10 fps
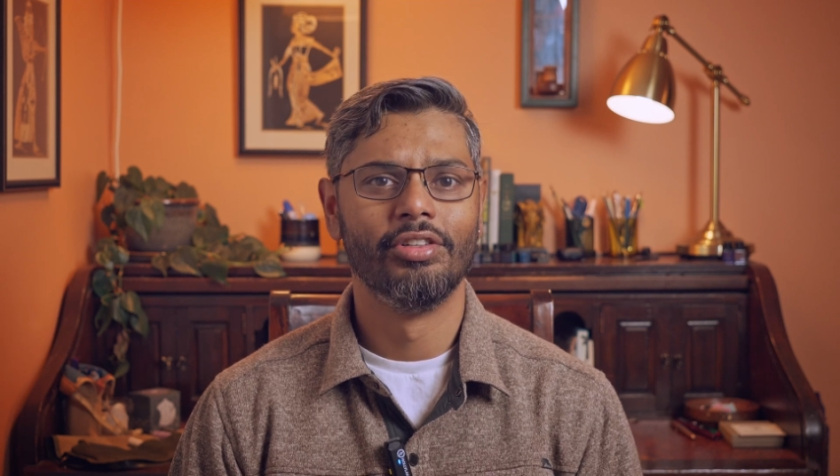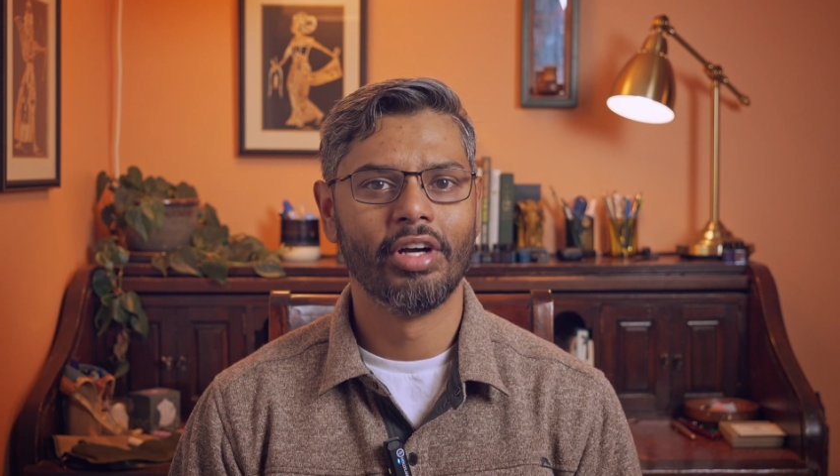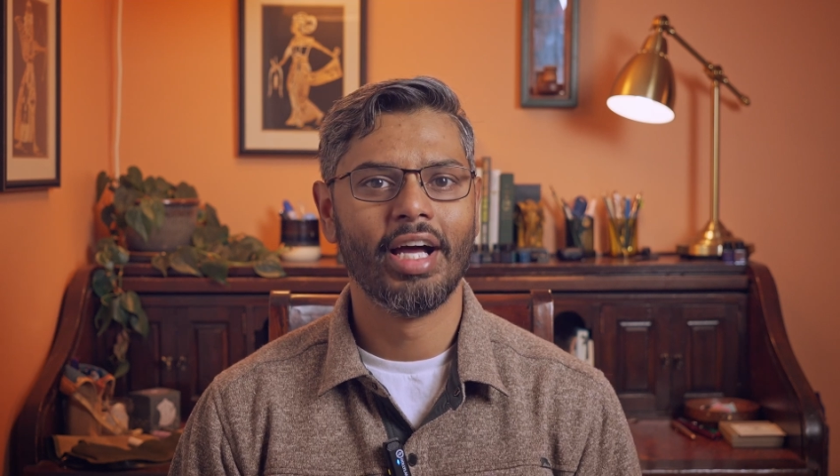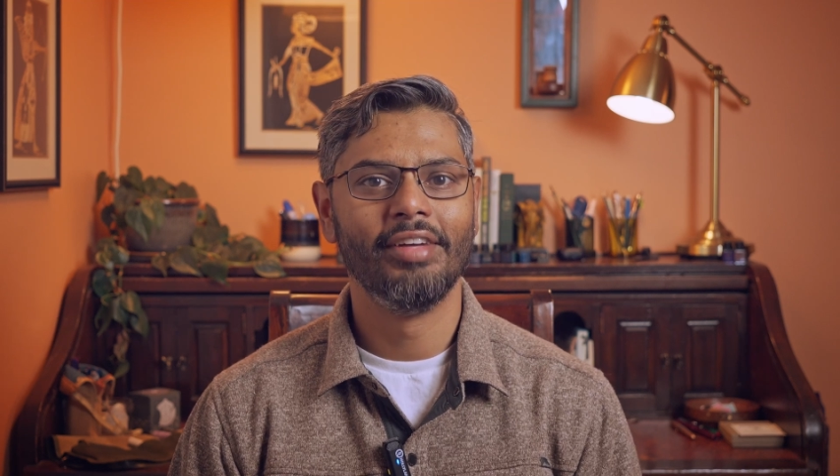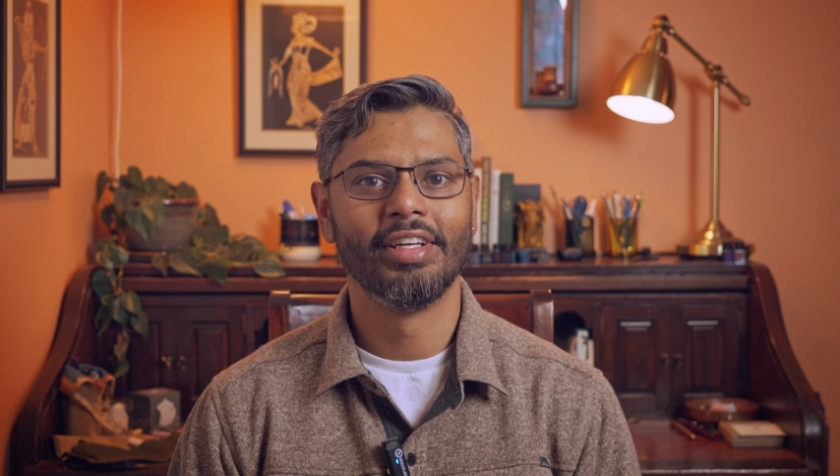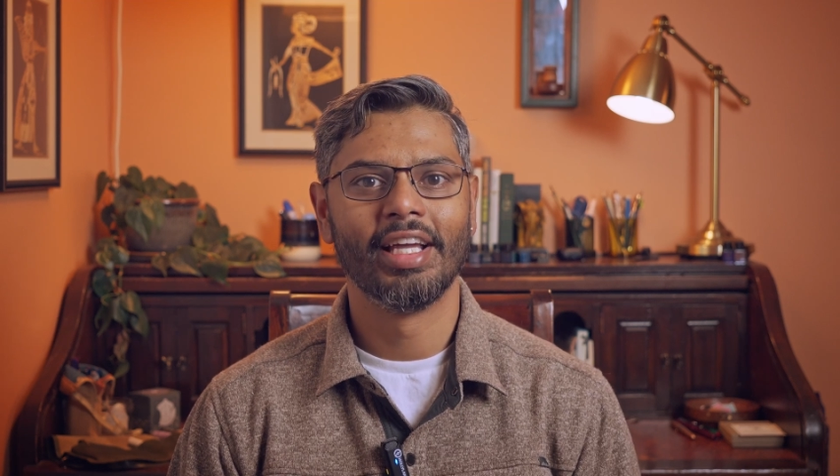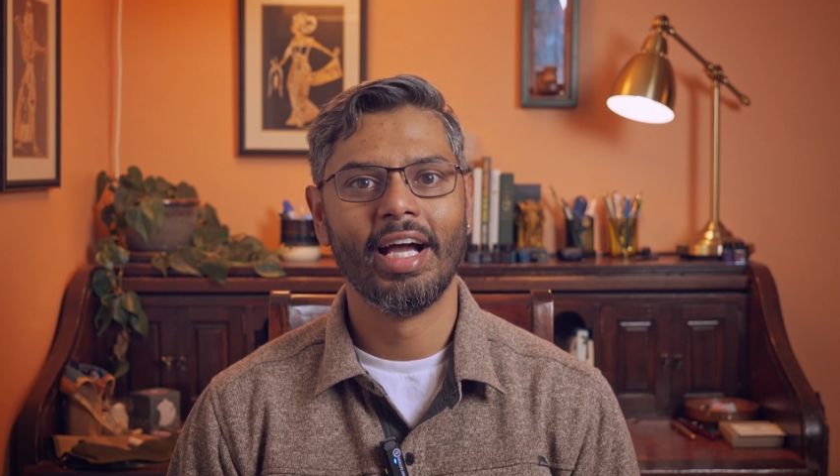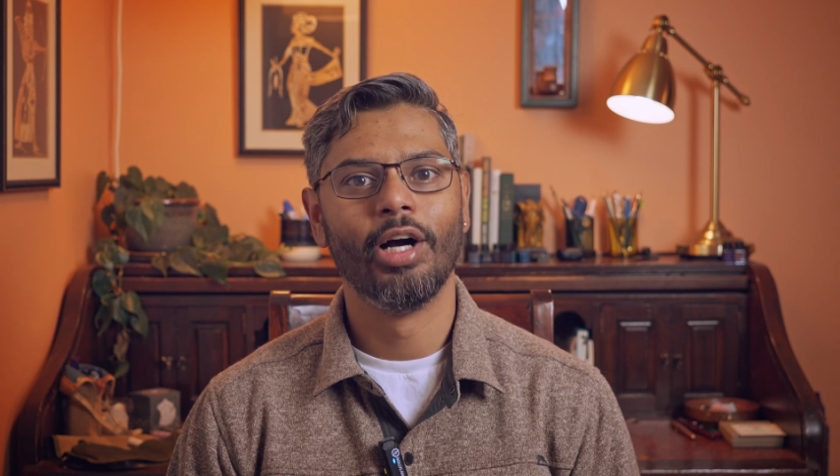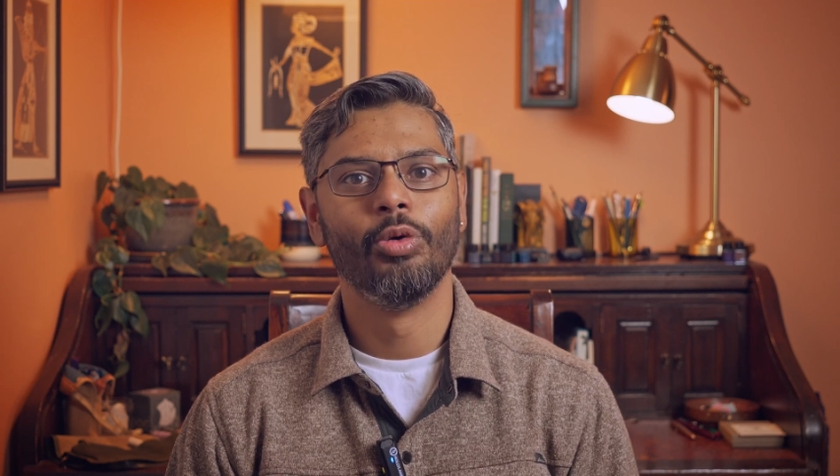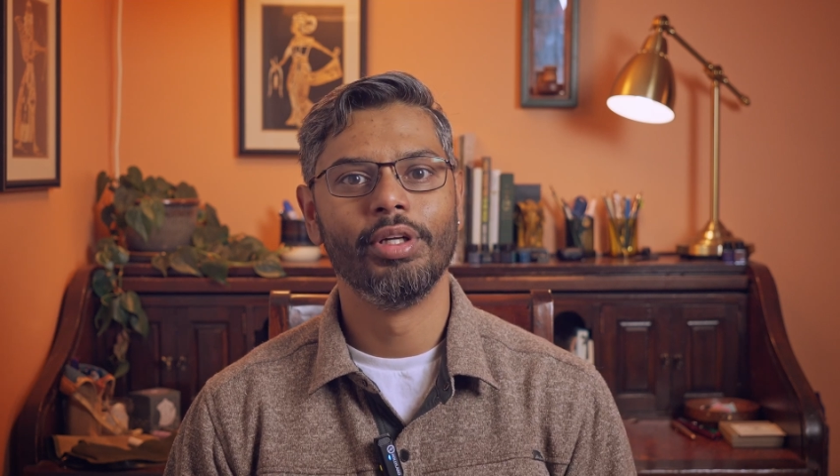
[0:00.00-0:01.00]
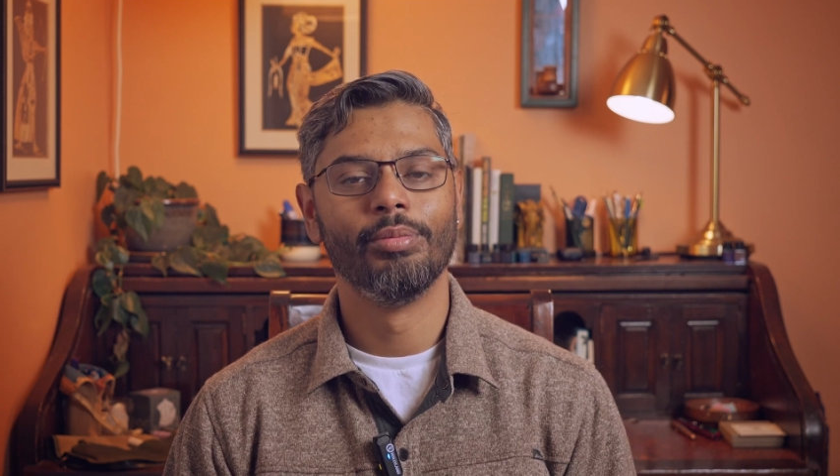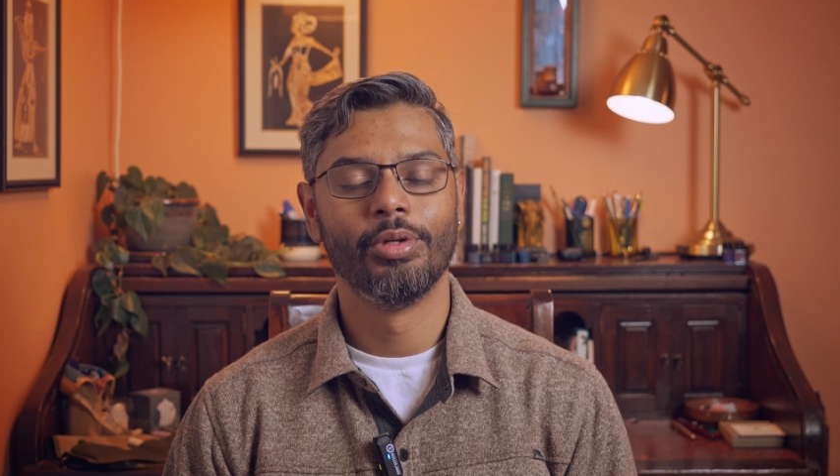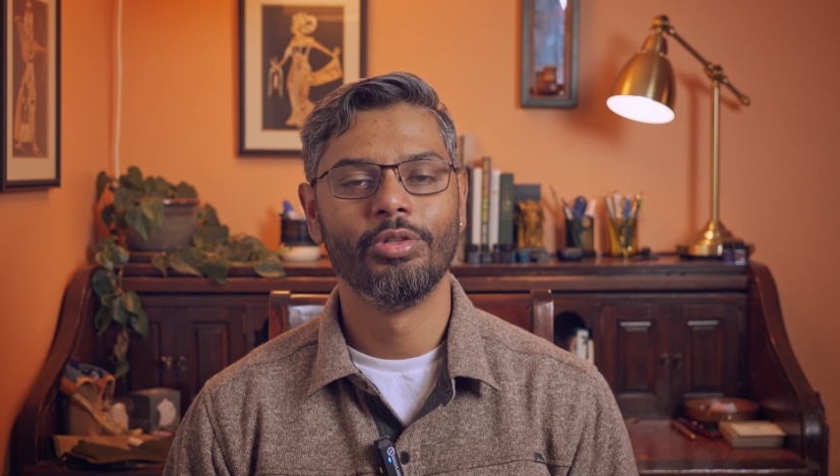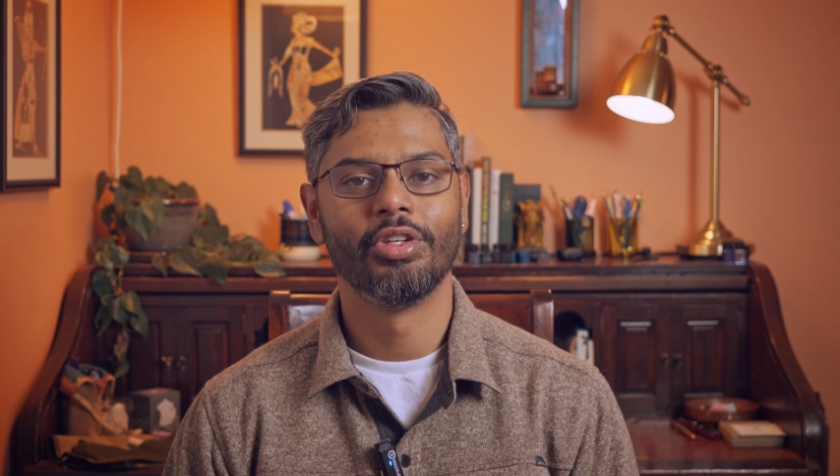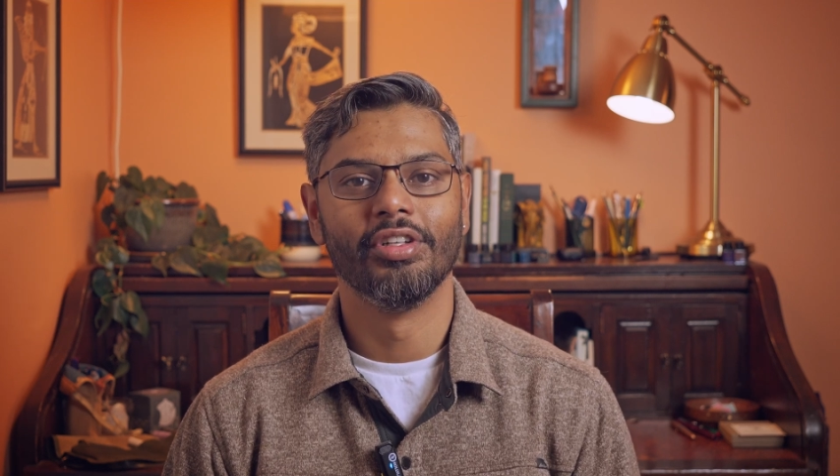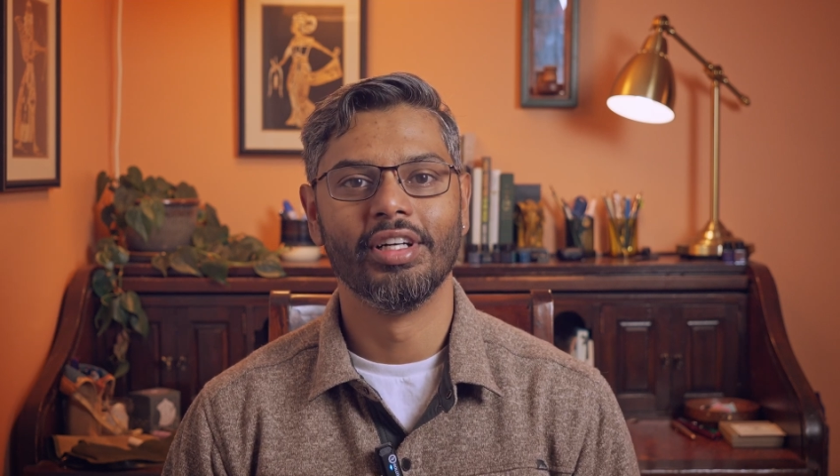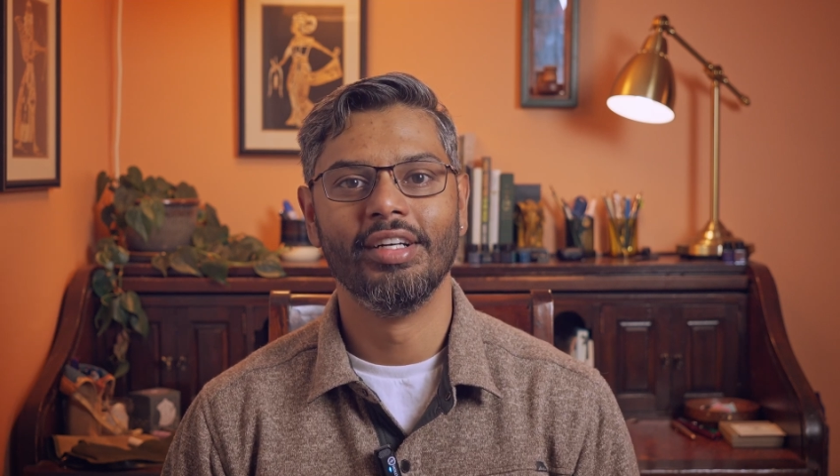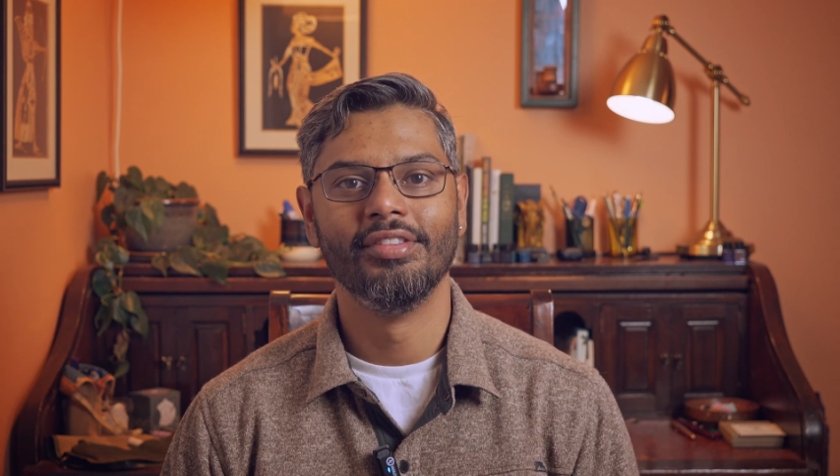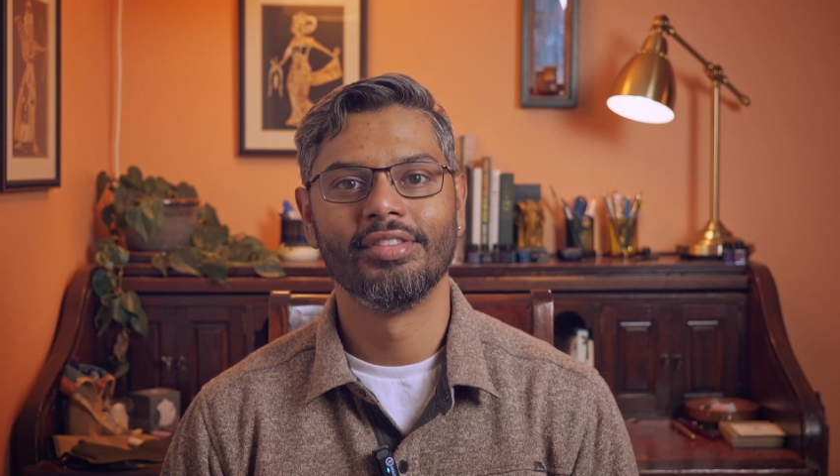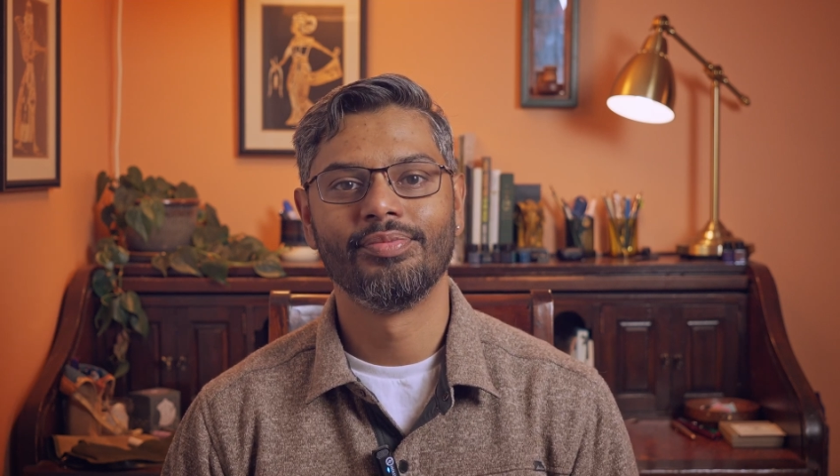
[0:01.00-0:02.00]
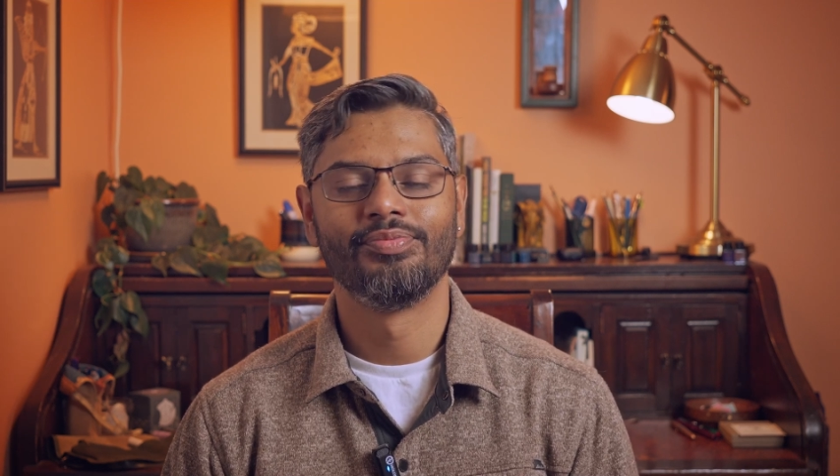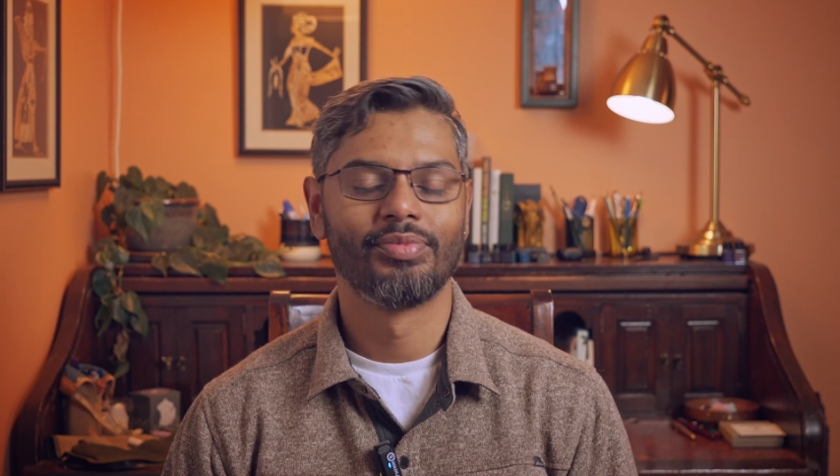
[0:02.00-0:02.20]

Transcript: driving how we approach our lives?